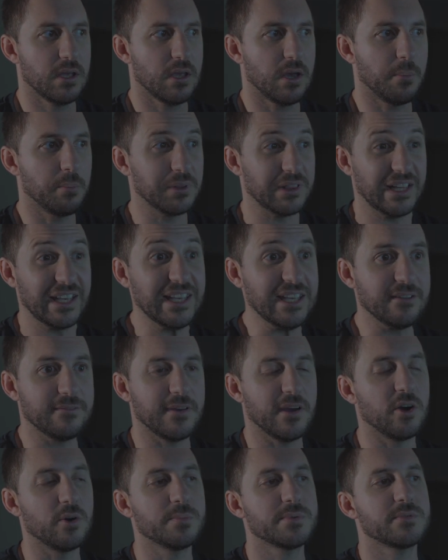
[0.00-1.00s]
I believe,
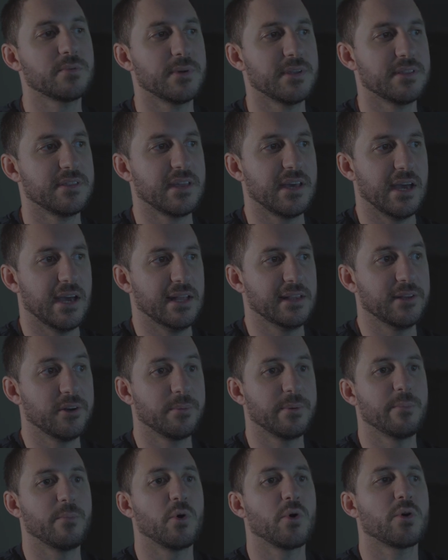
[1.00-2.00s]
helps with a
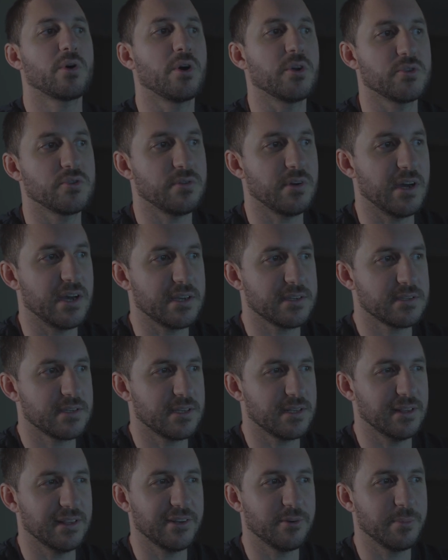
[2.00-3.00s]
little bit more contrast
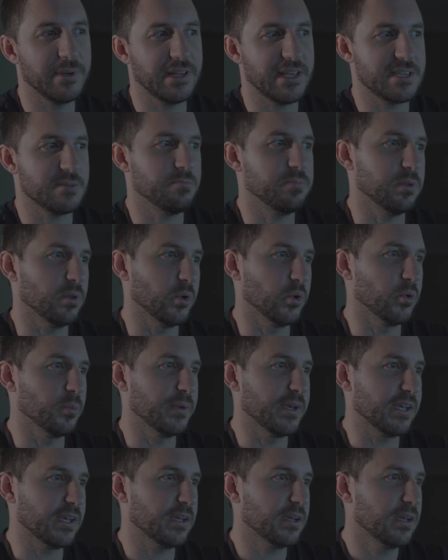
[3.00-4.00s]
and a little bit less
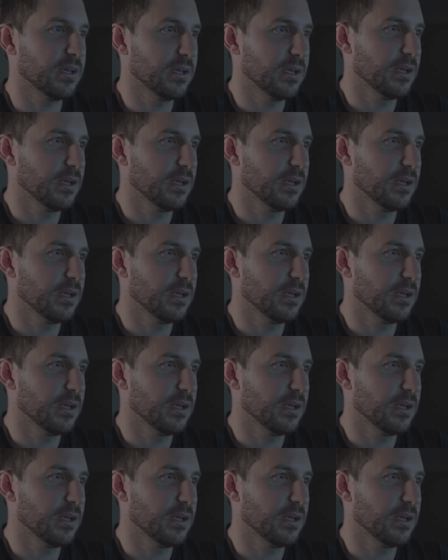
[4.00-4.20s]
blooming.